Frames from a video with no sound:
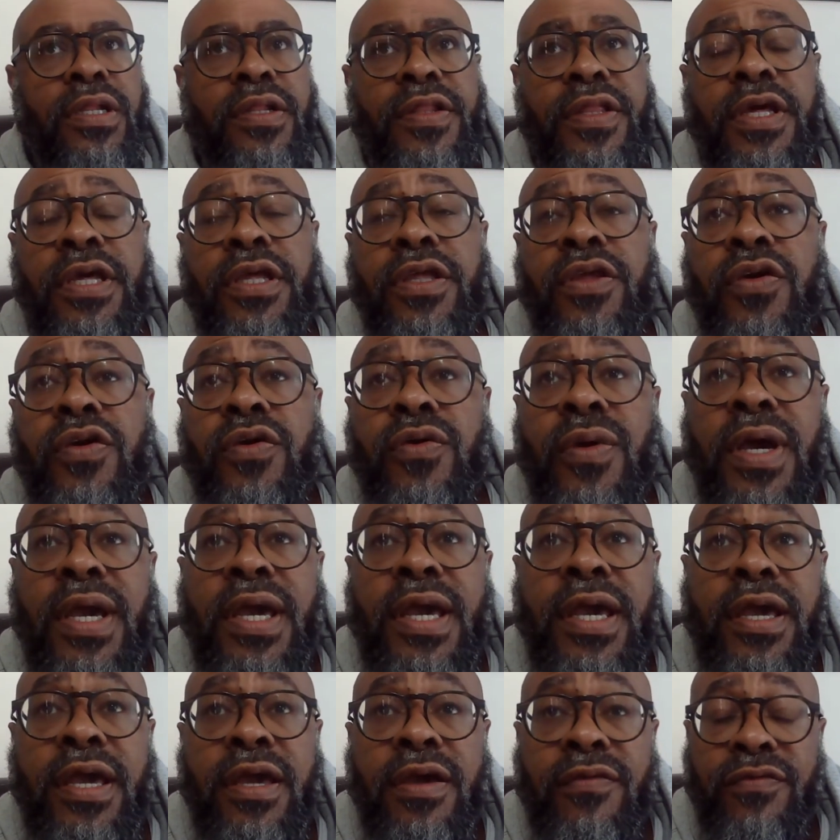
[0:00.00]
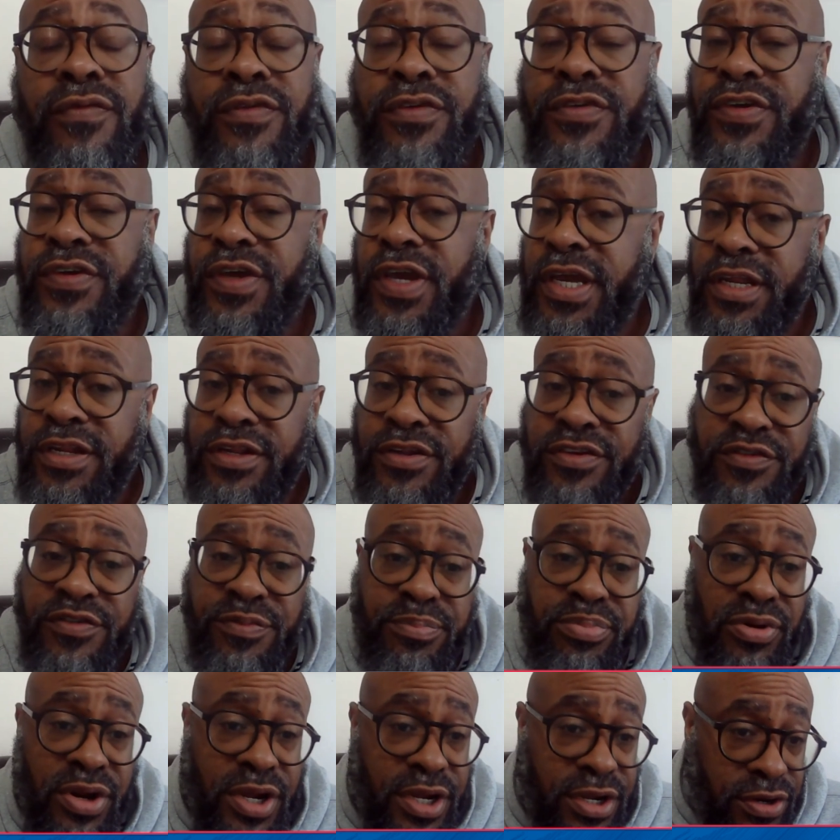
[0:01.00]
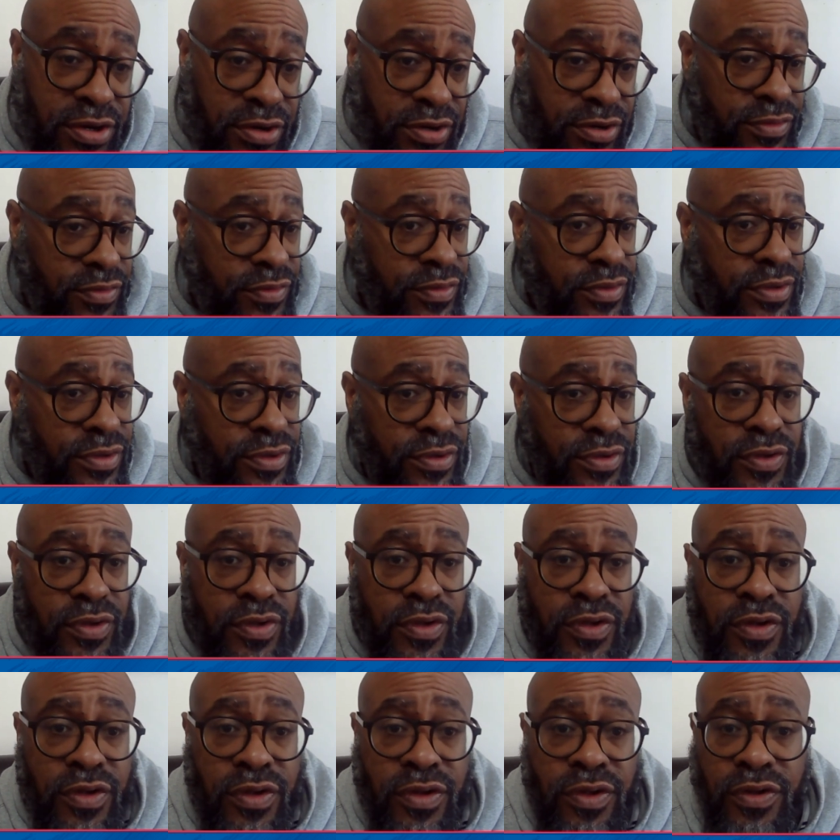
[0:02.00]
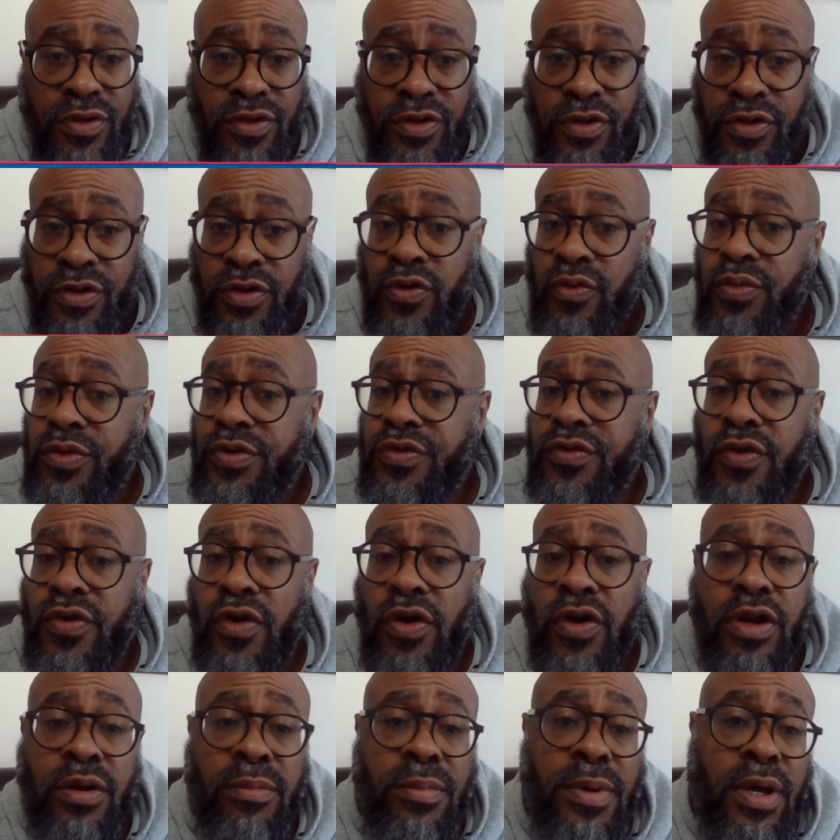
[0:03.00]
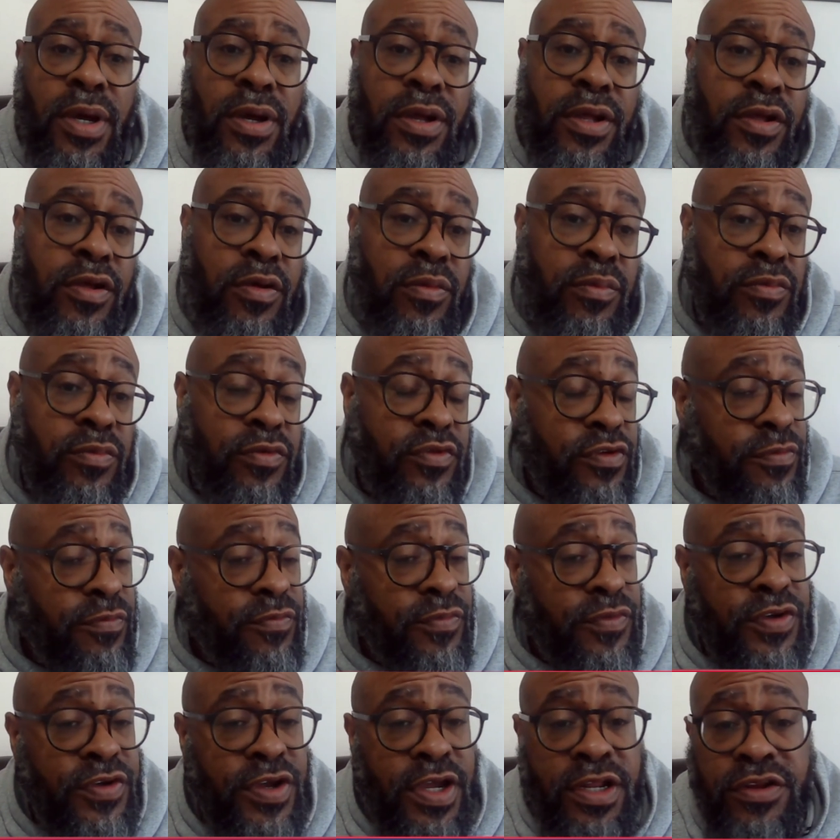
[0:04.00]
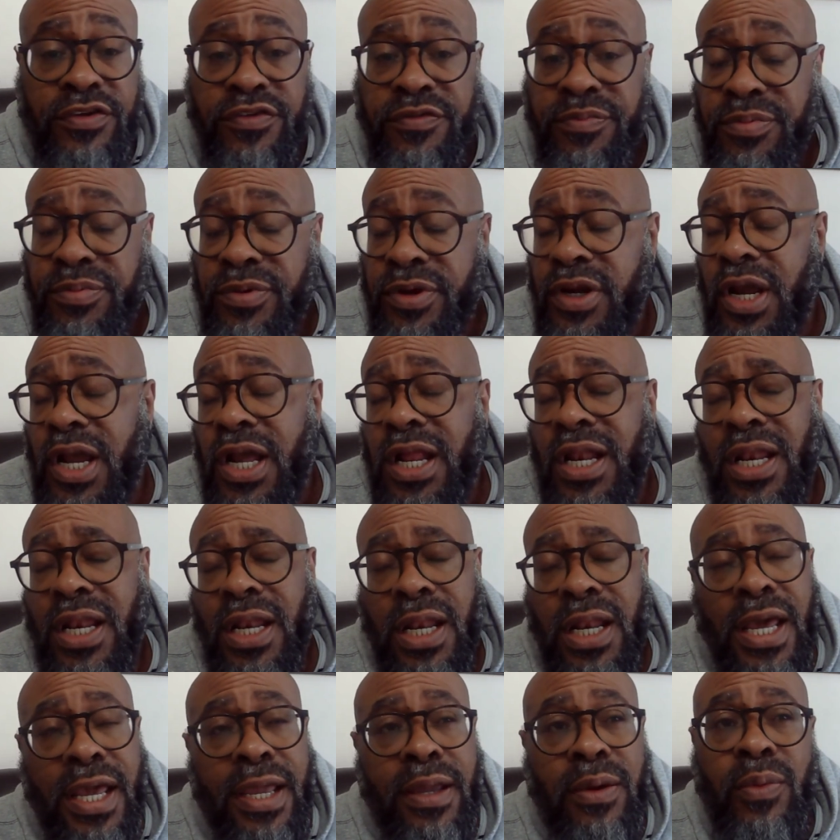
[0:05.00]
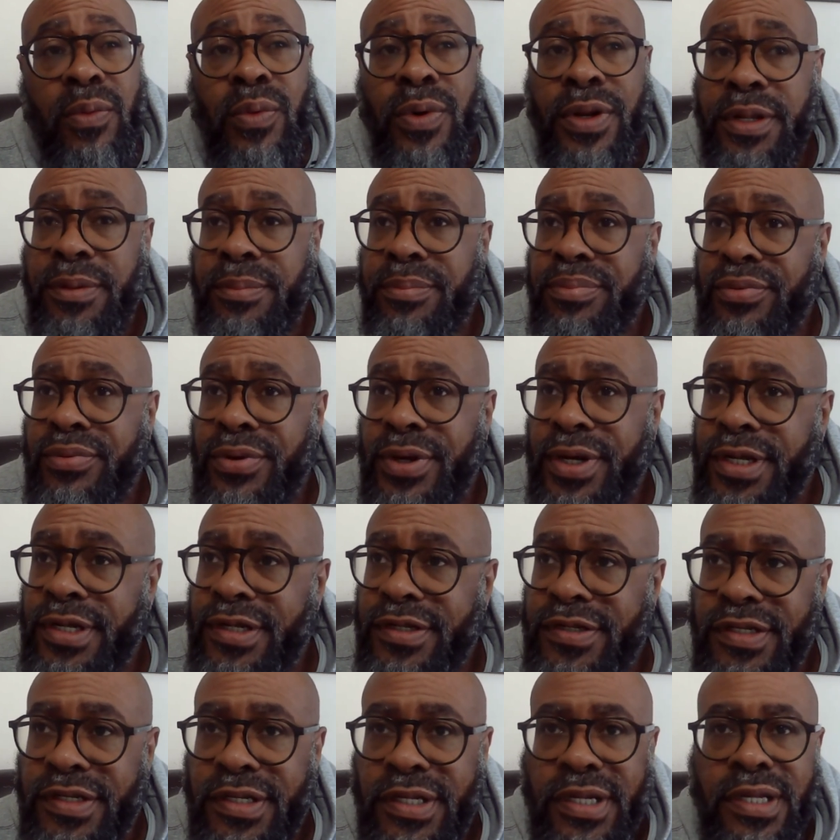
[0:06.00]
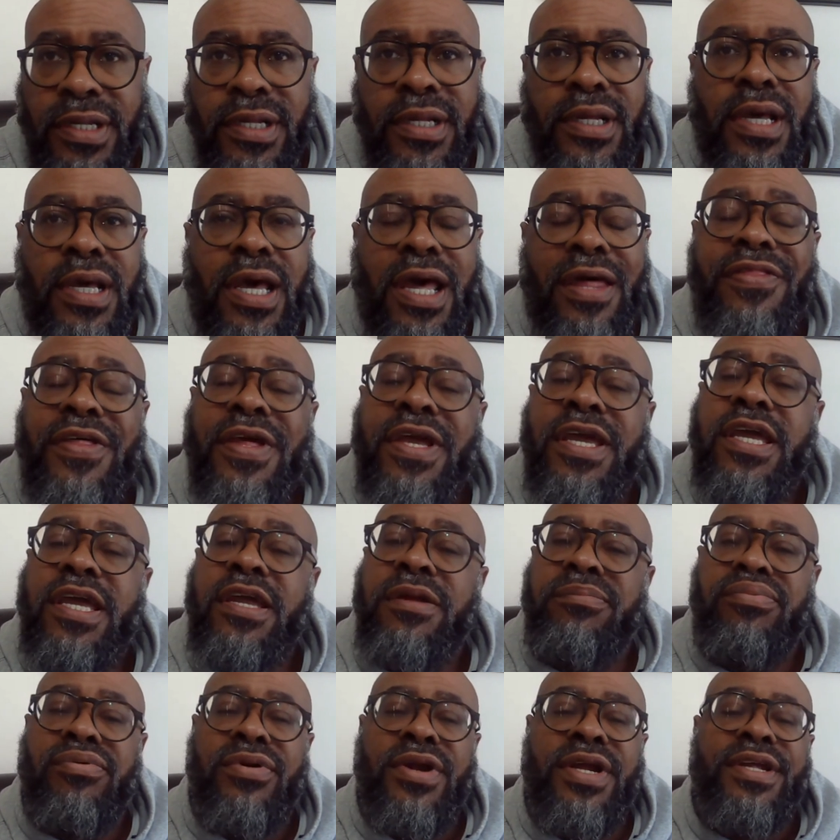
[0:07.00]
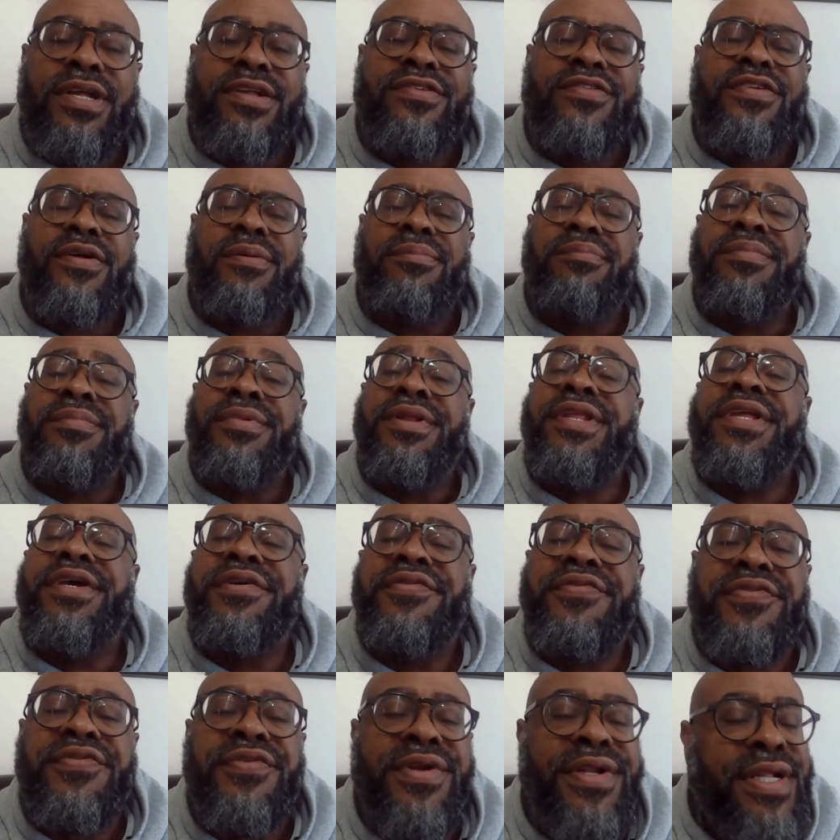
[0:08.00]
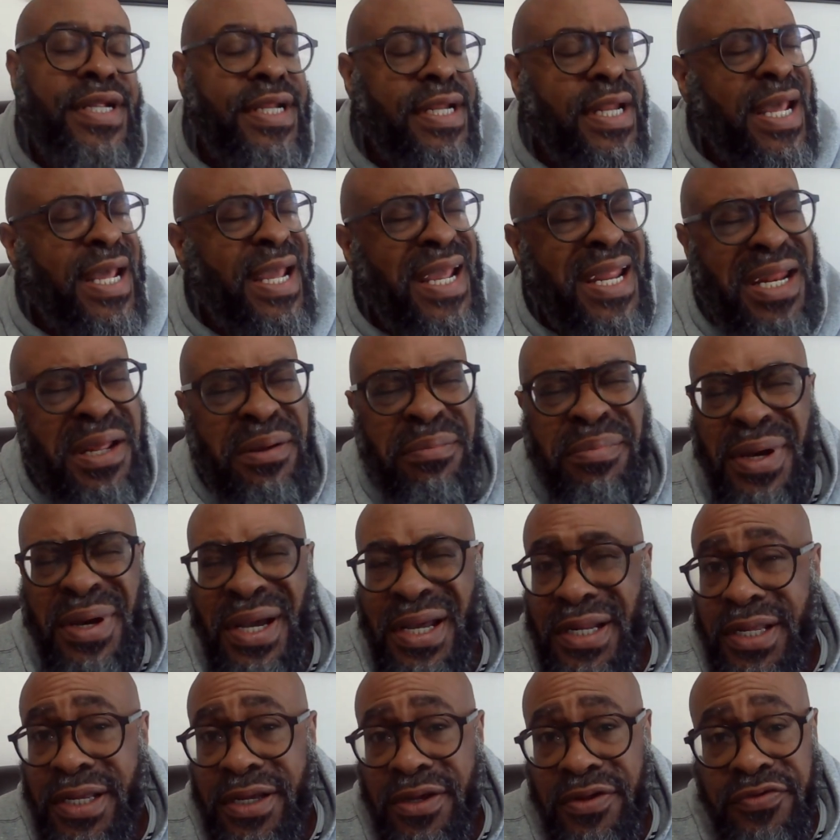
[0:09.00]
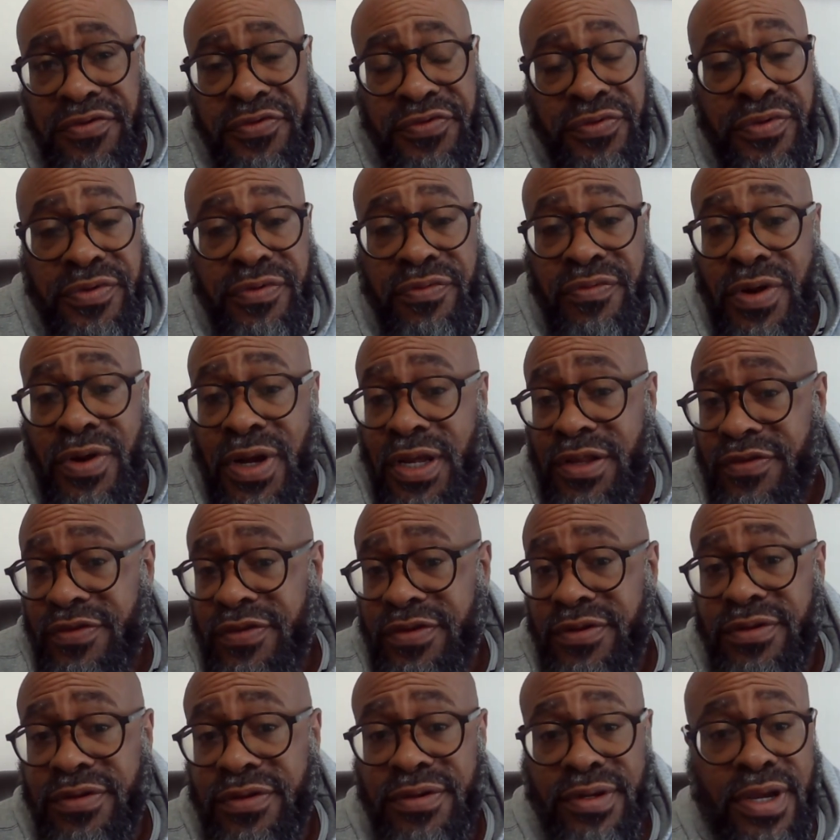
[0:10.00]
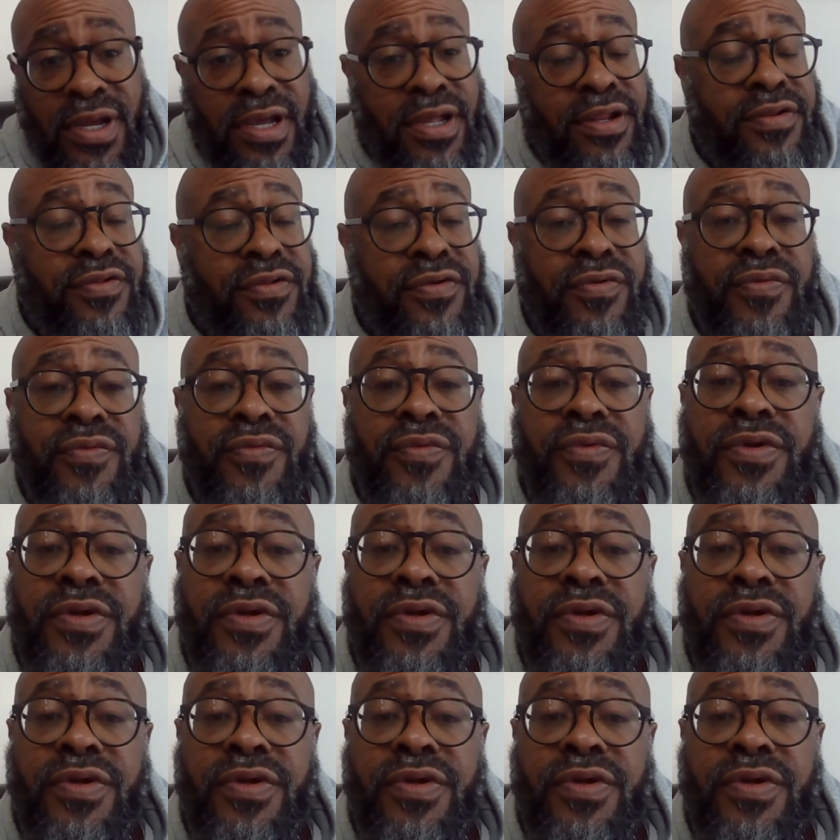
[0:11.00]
Then you have Jaden Springer. You know, we're talking about him, Jaden Springer. I like what he brings. I think he brings something different than anybody else on the roster. I do.